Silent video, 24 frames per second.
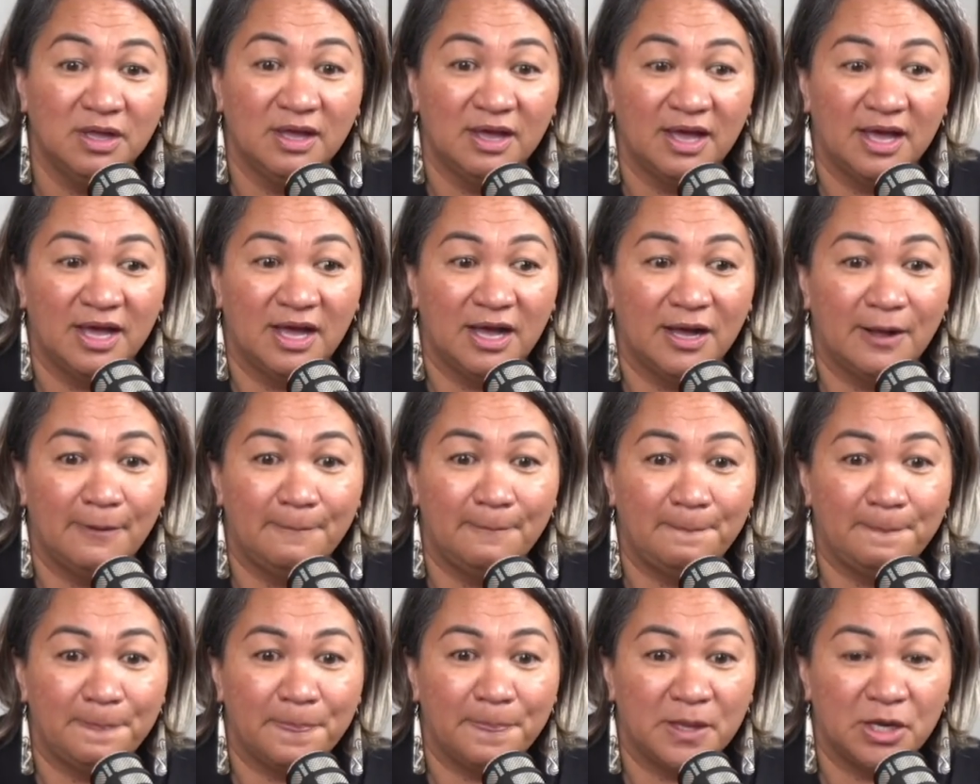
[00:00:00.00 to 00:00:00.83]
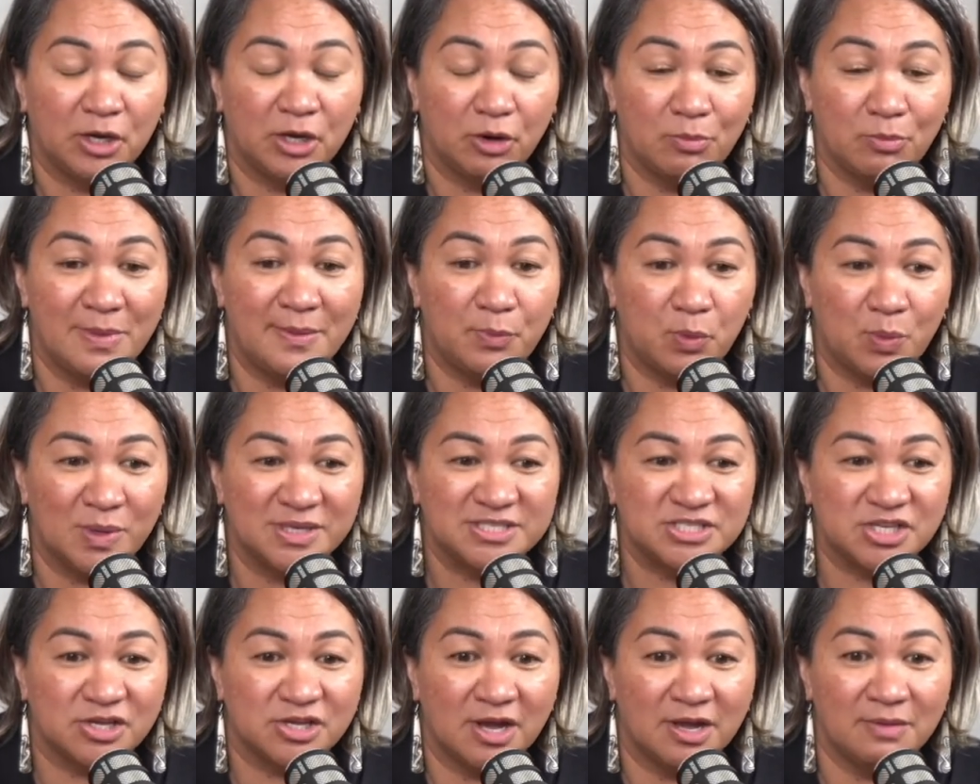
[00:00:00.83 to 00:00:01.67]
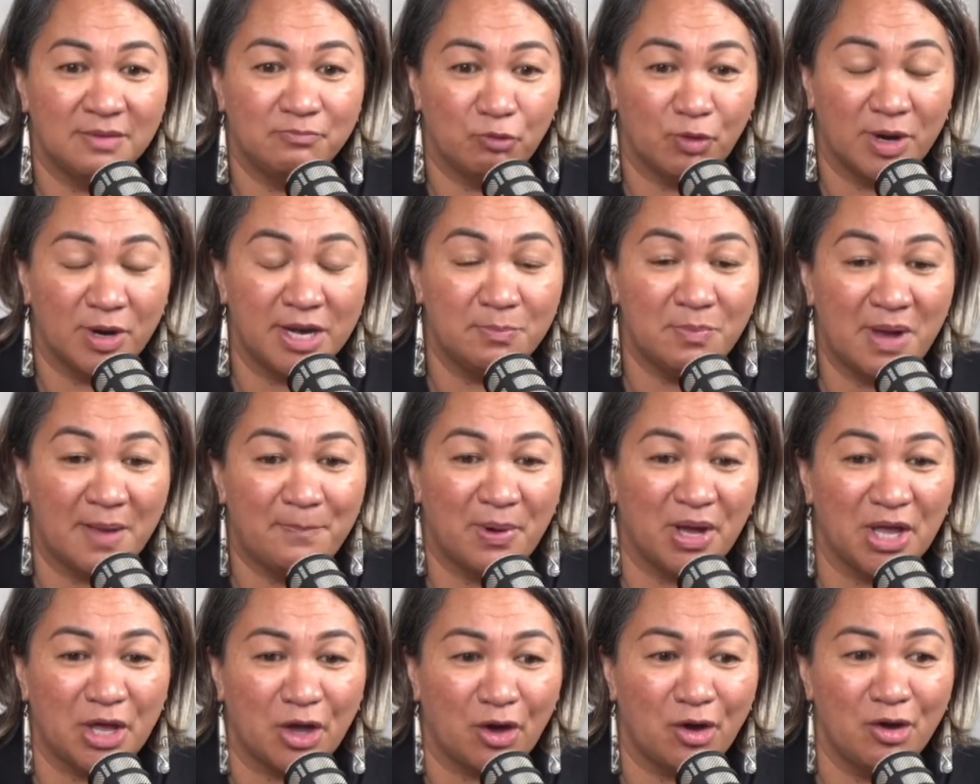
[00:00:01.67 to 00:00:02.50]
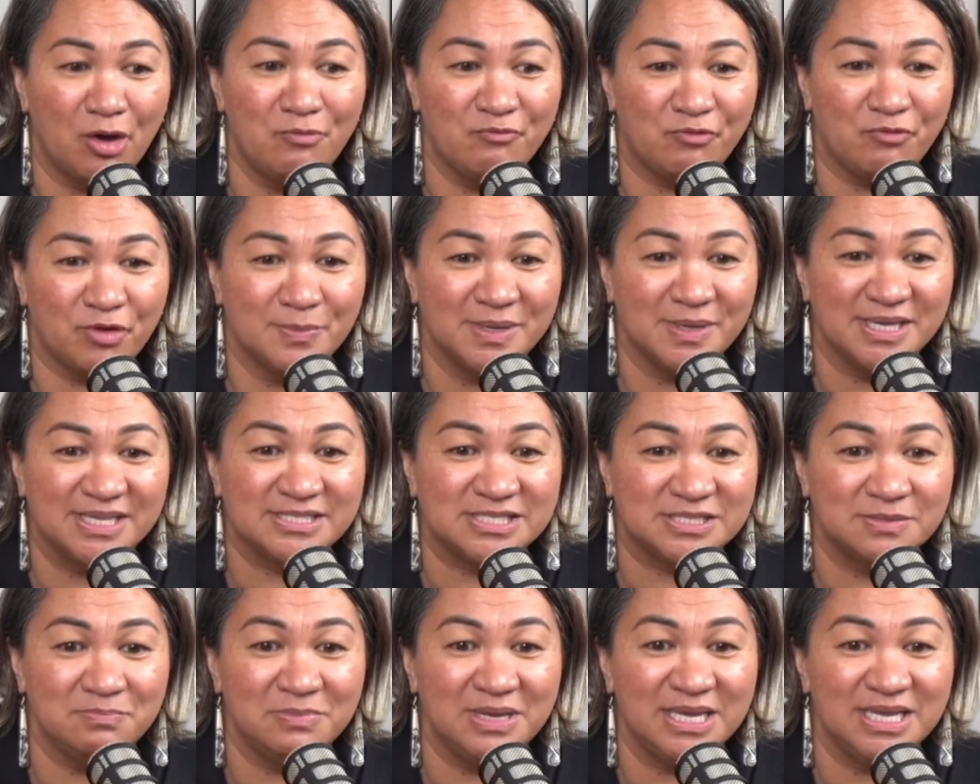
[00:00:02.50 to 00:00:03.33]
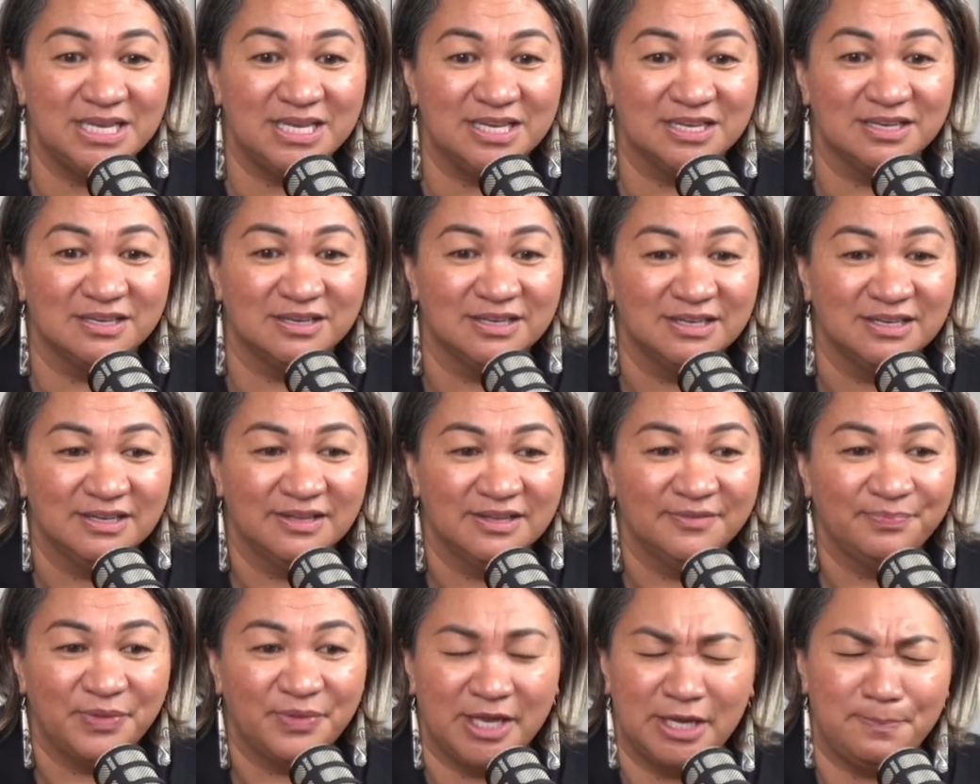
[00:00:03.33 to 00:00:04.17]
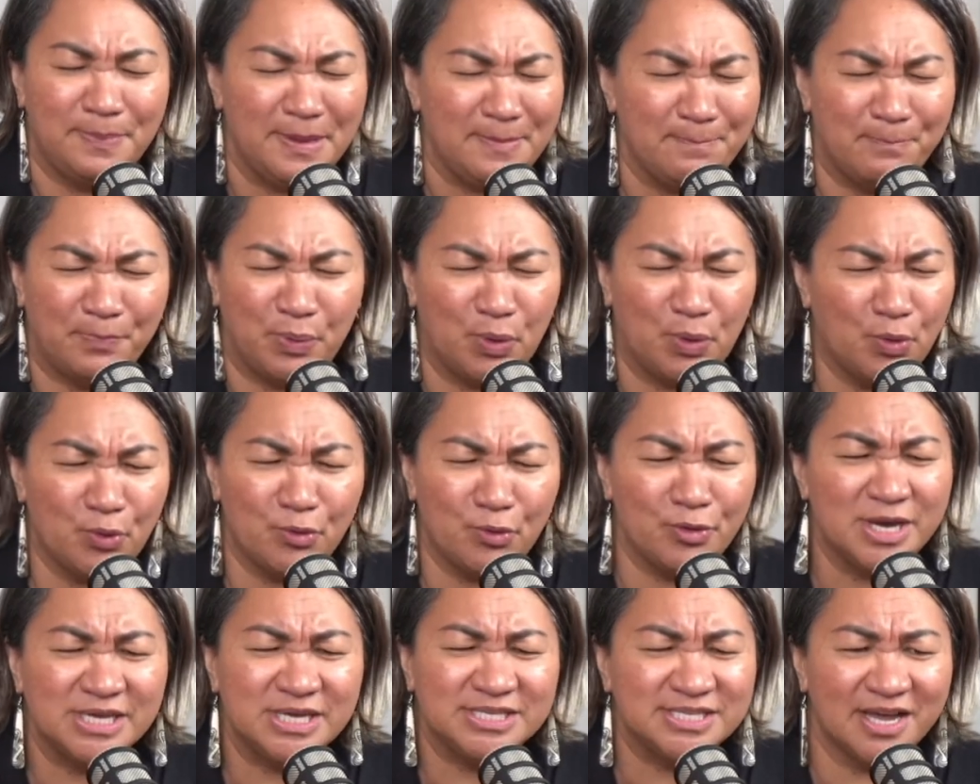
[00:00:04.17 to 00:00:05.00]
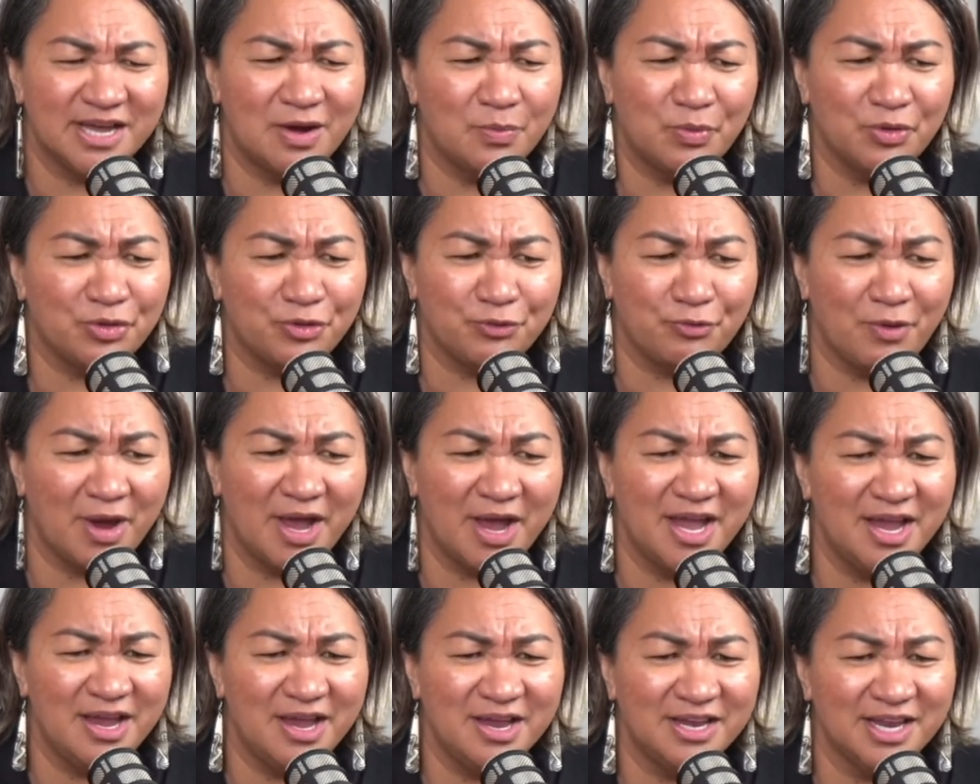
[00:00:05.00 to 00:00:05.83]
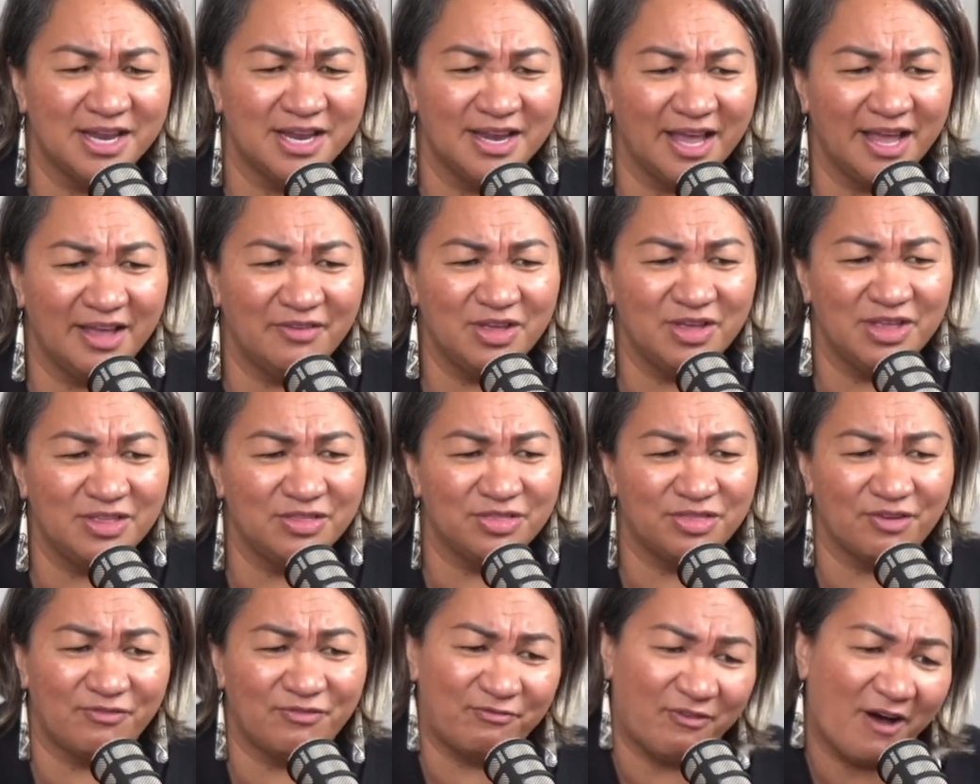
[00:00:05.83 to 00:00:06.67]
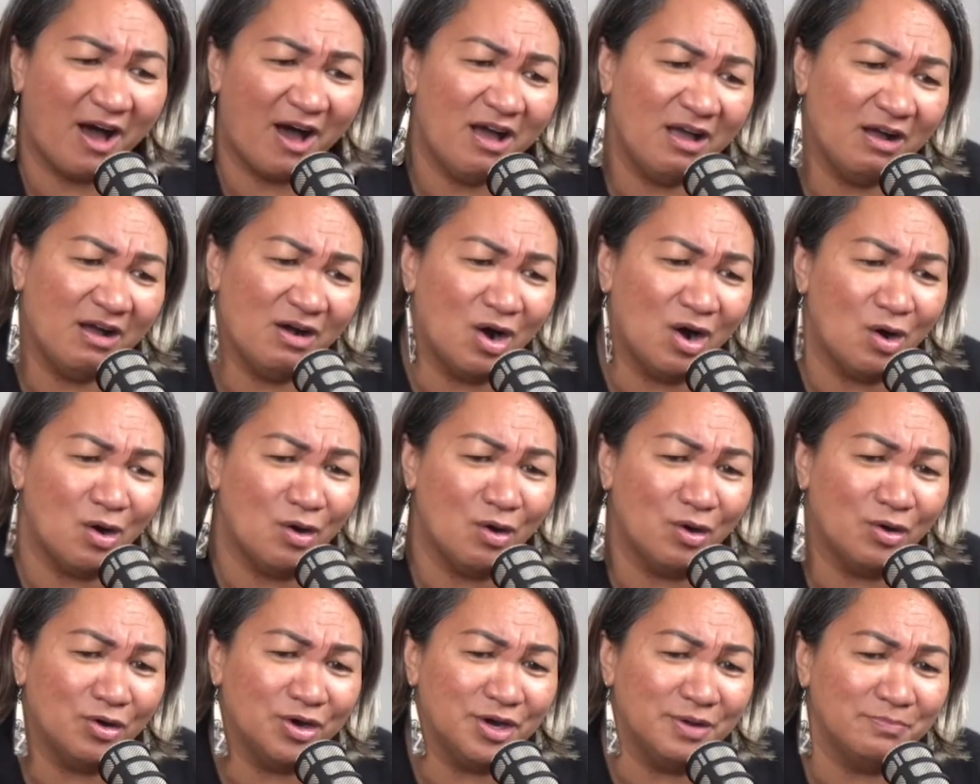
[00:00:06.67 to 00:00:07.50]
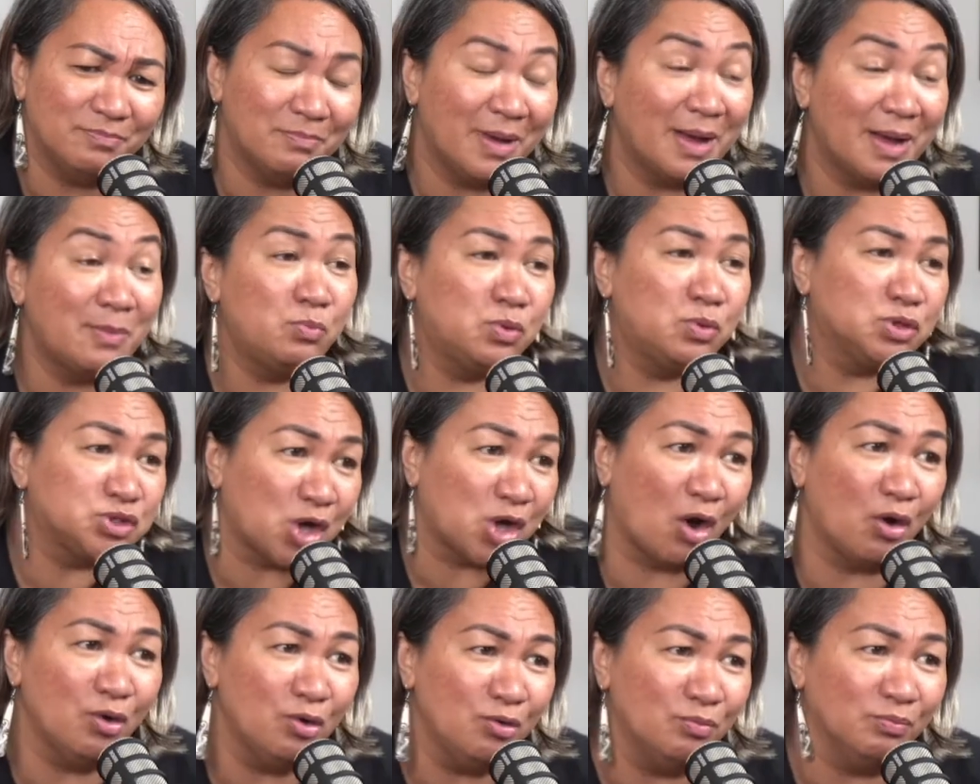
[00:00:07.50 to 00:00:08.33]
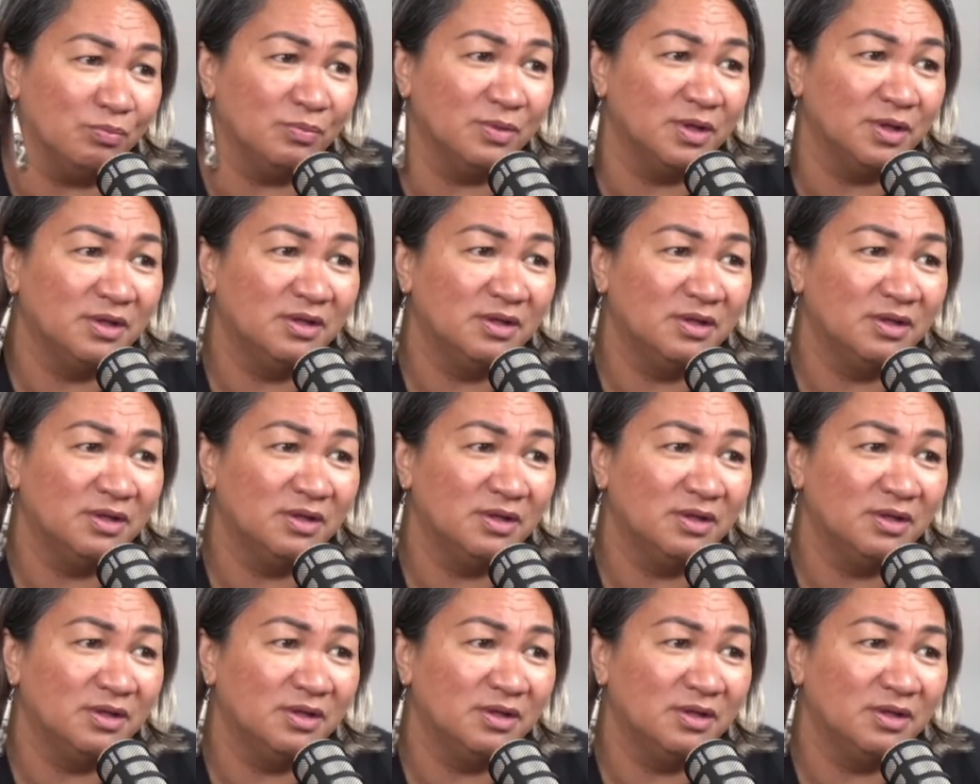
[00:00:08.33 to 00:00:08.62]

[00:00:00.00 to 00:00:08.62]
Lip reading: and I remember one time riding my bike home from intermediate, and it had been pouring down with rain and having the fire on, and Mum was home,